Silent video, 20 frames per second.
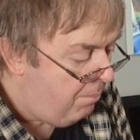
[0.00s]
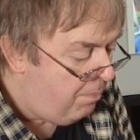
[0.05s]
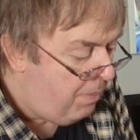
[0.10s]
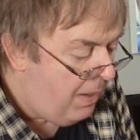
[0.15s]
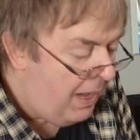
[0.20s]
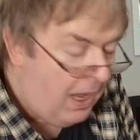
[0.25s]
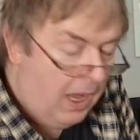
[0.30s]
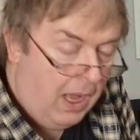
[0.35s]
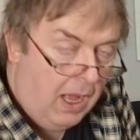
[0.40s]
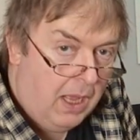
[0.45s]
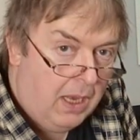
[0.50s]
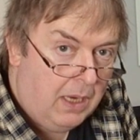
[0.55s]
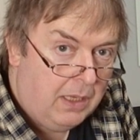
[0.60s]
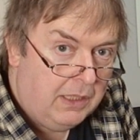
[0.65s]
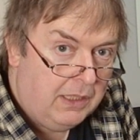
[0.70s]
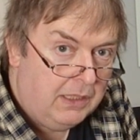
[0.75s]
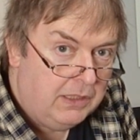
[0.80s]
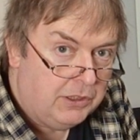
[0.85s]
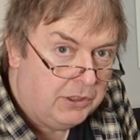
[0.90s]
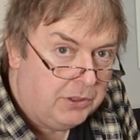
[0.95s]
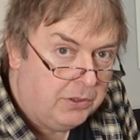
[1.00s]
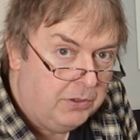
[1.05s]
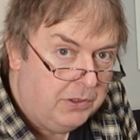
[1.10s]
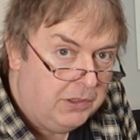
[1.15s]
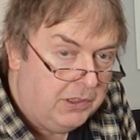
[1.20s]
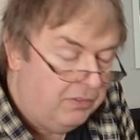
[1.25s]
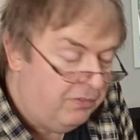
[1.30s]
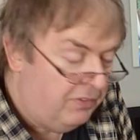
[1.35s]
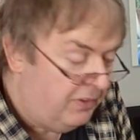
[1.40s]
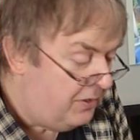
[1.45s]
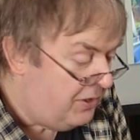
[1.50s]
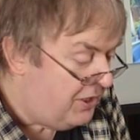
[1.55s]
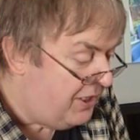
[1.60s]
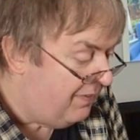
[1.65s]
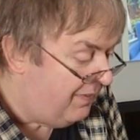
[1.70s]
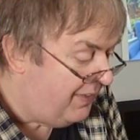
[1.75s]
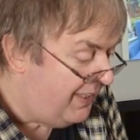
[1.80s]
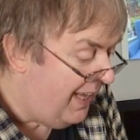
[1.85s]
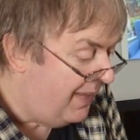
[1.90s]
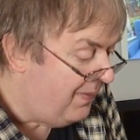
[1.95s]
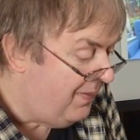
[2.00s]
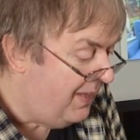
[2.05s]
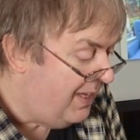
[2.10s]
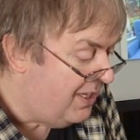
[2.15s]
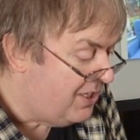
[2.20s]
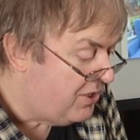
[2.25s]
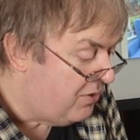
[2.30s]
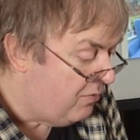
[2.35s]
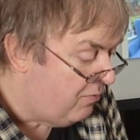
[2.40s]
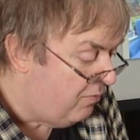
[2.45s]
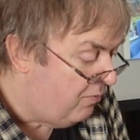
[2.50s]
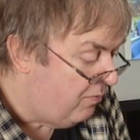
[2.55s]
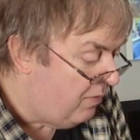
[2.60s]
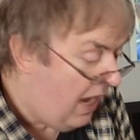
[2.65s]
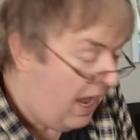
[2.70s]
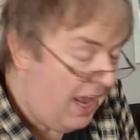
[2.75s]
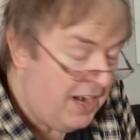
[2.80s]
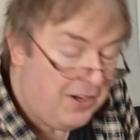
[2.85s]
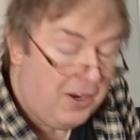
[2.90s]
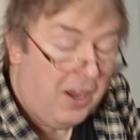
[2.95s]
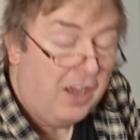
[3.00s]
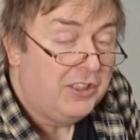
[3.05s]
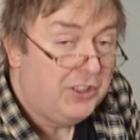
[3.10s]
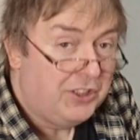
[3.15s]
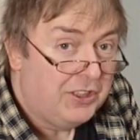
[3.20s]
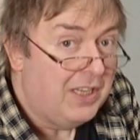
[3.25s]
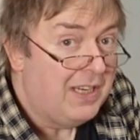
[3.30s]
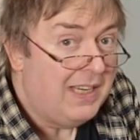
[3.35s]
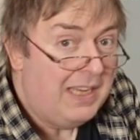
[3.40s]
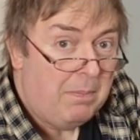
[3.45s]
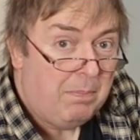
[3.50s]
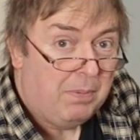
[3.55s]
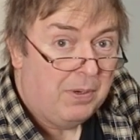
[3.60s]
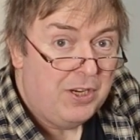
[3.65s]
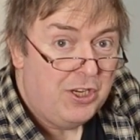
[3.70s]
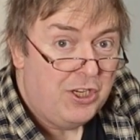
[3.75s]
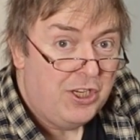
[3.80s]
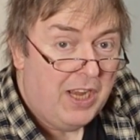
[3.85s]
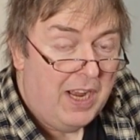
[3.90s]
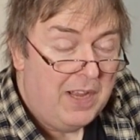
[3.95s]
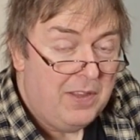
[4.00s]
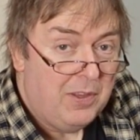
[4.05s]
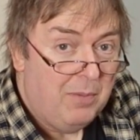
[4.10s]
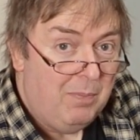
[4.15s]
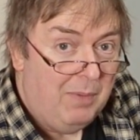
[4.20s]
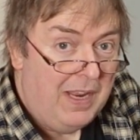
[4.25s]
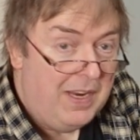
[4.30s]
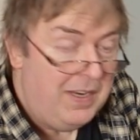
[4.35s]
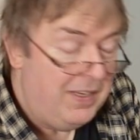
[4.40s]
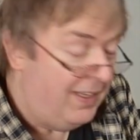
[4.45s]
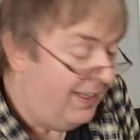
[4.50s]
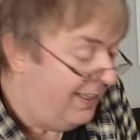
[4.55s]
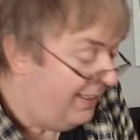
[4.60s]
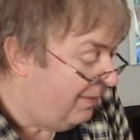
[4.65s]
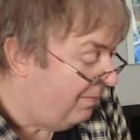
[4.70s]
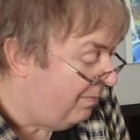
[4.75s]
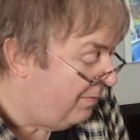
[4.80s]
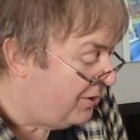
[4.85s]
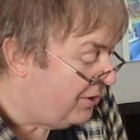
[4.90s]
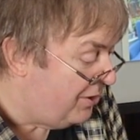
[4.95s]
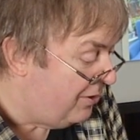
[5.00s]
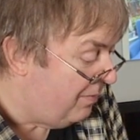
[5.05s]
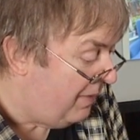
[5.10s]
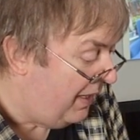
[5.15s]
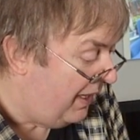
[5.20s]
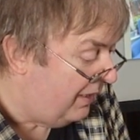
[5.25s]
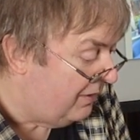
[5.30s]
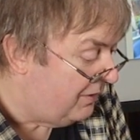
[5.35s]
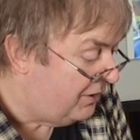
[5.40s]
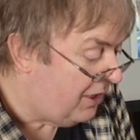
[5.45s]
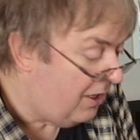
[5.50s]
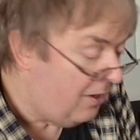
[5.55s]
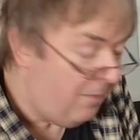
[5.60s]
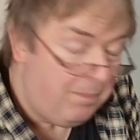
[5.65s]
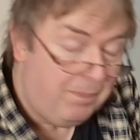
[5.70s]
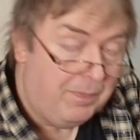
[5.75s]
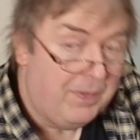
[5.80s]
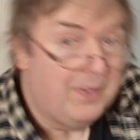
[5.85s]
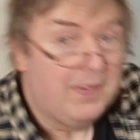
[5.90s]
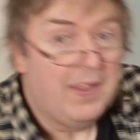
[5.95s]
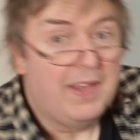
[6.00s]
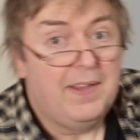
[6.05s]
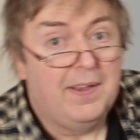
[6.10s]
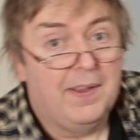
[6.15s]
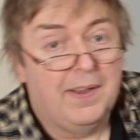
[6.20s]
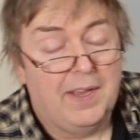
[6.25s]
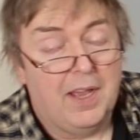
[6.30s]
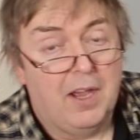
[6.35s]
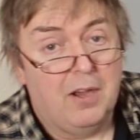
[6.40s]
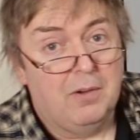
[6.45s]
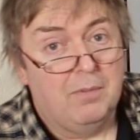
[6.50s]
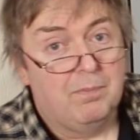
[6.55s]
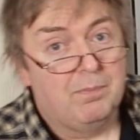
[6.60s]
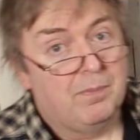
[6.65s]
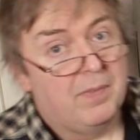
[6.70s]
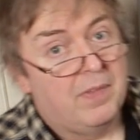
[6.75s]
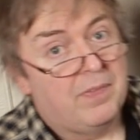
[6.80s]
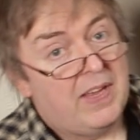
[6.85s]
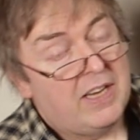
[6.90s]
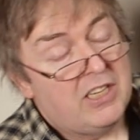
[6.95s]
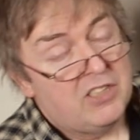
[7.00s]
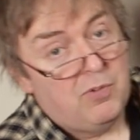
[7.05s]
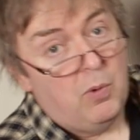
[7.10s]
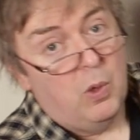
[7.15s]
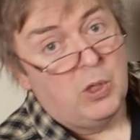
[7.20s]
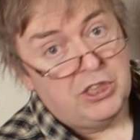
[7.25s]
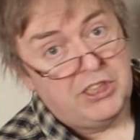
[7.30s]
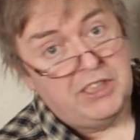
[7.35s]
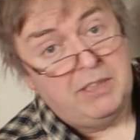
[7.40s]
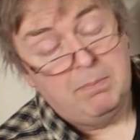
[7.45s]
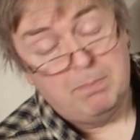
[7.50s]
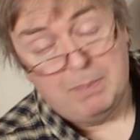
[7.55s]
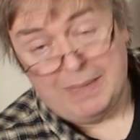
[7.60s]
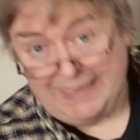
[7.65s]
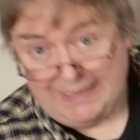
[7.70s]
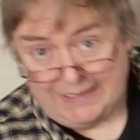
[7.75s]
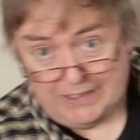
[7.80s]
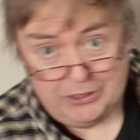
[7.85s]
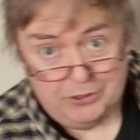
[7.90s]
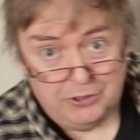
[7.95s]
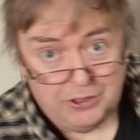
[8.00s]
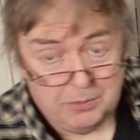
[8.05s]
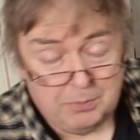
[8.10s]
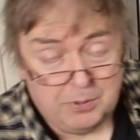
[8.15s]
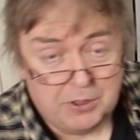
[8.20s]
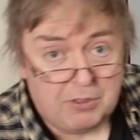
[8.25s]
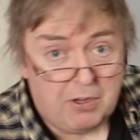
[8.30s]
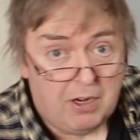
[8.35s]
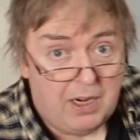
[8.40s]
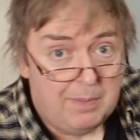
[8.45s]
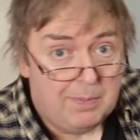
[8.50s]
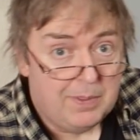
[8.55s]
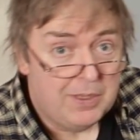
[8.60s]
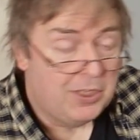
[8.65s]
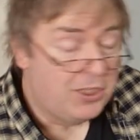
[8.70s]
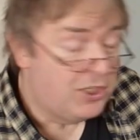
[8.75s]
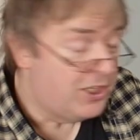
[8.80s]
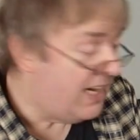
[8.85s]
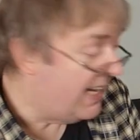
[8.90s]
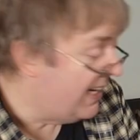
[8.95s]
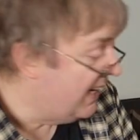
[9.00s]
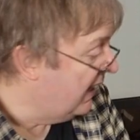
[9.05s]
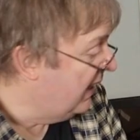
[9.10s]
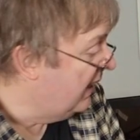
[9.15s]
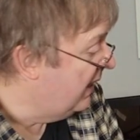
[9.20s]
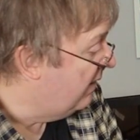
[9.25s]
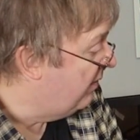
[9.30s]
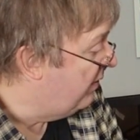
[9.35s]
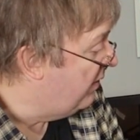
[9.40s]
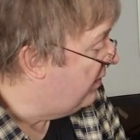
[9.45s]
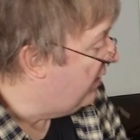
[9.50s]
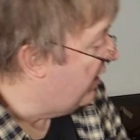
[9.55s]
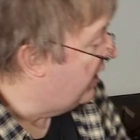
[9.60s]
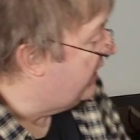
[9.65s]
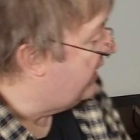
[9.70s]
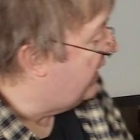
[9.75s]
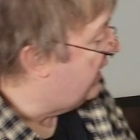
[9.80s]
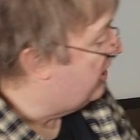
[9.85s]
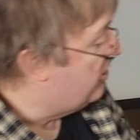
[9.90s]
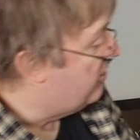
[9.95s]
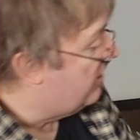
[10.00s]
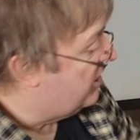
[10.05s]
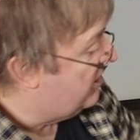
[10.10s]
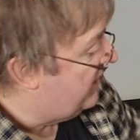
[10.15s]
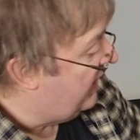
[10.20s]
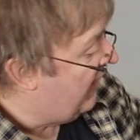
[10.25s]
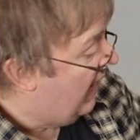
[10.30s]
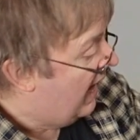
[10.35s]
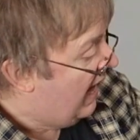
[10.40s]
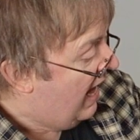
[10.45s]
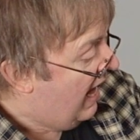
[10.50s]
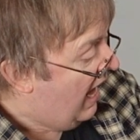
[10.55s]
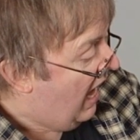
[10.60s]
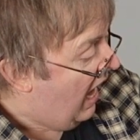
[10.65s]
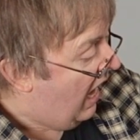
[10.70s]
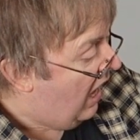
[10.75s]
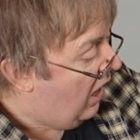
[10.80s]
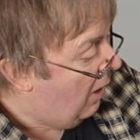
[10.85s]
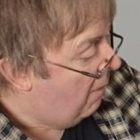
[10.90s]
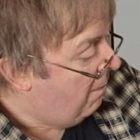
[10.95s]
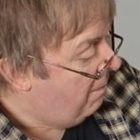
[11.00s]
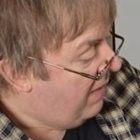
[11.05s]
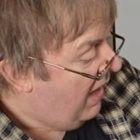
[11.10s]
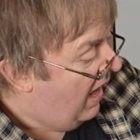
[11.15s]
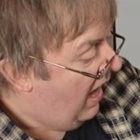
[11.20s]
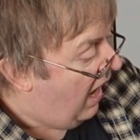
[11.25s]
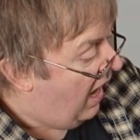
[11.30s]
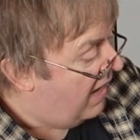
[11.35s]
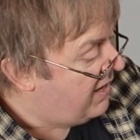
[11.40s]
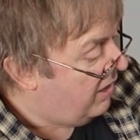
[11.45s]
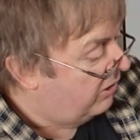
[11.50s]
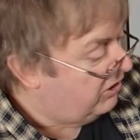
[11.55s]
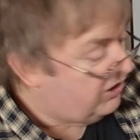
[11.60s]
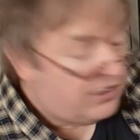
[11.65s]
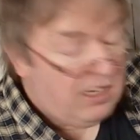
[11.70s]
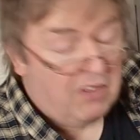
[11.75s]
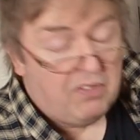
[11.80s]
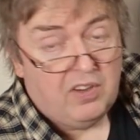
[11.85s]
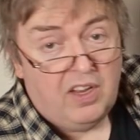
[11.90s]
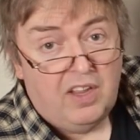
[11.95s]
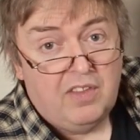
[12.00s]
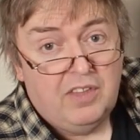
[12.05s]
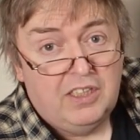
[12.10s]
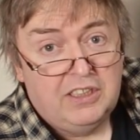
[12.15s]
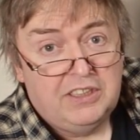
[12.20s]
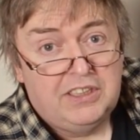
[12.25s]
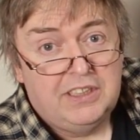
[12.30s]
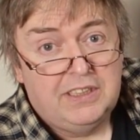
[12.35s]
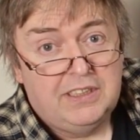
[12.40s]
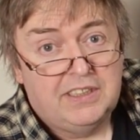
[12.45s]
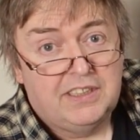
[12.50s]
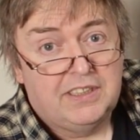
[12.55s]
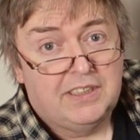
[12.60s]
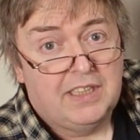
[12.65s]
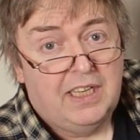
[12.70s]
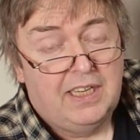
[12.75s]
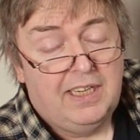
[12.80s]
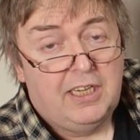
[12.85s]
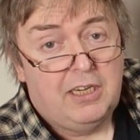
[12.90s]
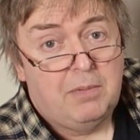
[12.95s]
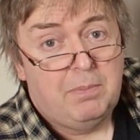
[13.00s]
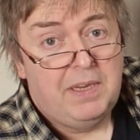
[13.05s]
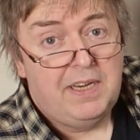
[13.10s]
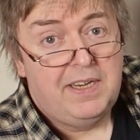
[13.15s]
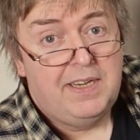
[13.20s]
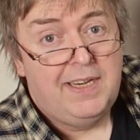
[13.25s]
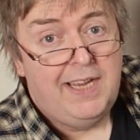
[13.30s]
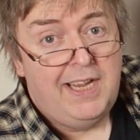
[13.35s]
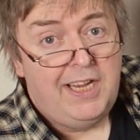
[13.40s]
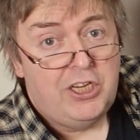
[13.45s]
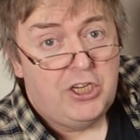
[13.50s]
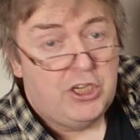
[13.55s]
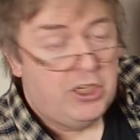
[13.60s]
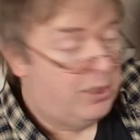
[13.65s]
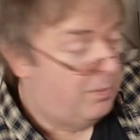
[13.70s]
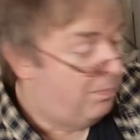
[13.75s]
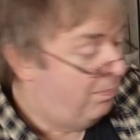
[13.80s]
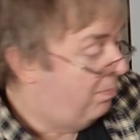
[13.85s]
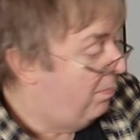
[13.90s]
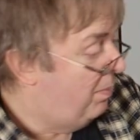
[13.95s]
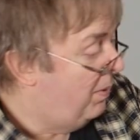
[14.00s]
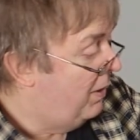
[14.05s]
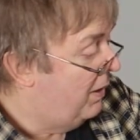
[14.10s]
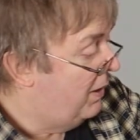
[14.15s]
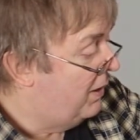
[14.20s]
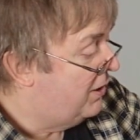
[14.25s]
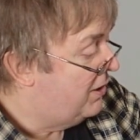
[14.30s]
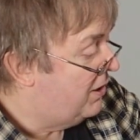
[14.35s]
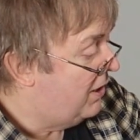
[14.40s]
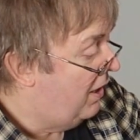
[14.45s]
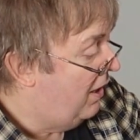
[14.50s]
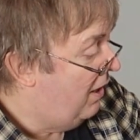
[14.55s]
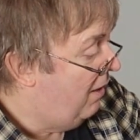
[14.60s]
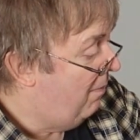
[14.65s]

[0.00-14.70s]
But it's good that Fuji have done this. And I certainly appreciate them lending them to me. So there you go. Thanks for watching. Please do subscribe to the channel if you find it interesting. I know stuff like this is a little bit niche, but